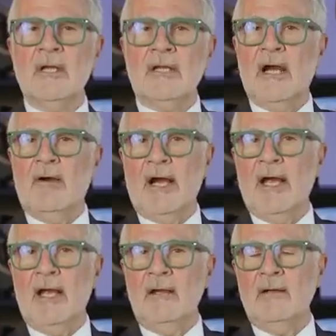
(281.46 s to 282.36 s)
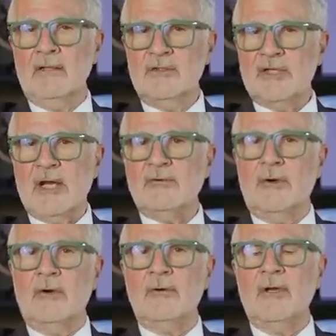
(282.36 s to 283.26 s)
Now, I
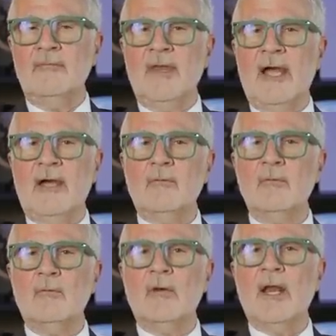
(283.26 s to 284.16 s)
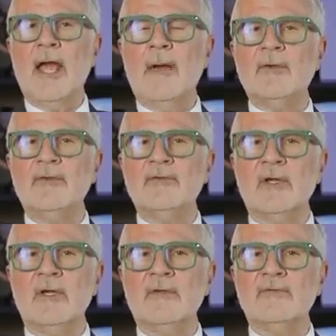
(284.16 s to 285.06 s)
conjectured that what happens
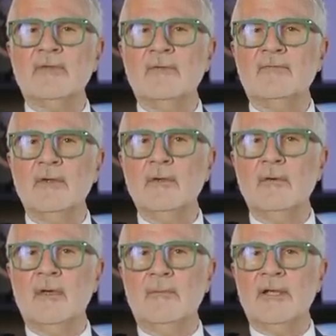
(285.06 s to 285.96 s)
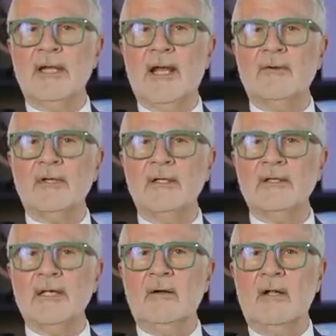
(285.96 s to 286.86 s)
is if you had been out
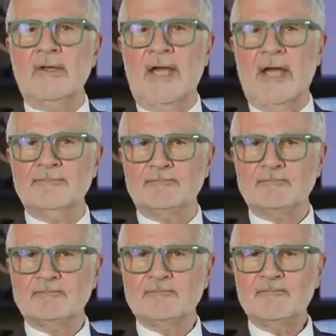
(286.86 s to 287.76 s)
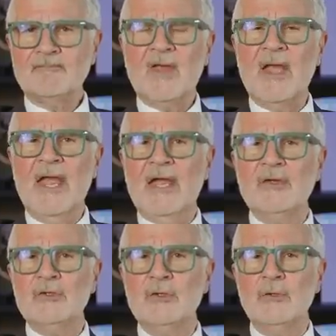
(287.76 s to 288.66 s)
hunting all day
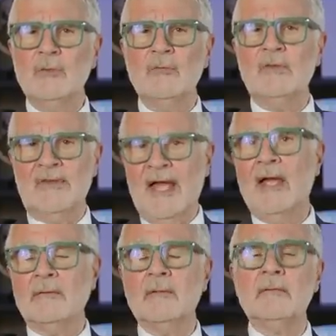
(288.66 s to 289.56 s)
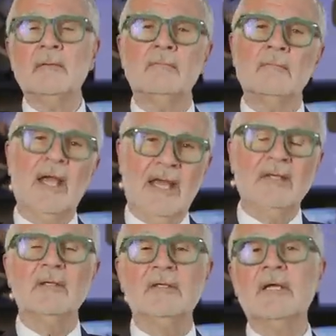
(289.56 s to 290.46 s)
and you then
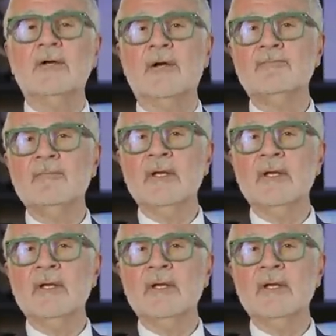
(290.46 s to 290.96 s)
ate dinner